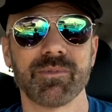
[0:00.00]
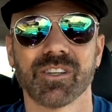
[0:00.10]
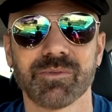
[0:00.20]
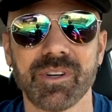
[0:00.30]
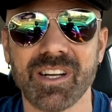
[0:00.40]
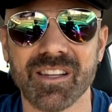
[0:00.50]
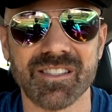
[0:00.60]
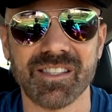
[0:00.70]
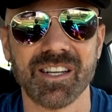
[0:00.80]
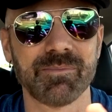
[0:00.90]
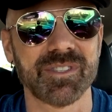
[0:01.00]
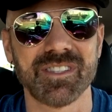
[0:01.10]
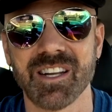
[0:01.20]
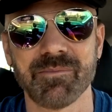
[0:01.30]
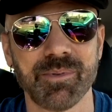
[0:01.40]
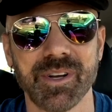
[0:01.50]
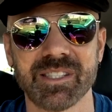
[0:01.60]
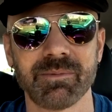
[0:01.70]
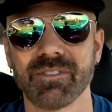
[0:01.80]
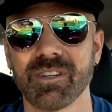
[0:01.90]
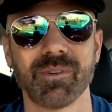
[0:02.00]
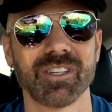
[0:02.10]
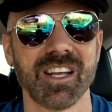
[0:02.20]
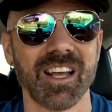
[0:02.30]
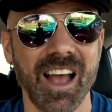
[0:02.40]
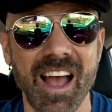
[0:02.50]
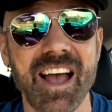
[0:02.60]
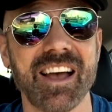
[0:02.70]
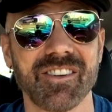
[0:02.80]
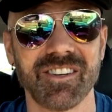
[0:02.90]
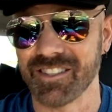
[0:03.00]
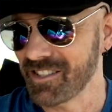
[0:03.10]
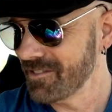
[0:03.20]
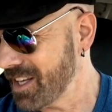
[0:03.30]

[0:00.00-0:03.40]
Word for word: because right now the setup is not impressing me very much at all.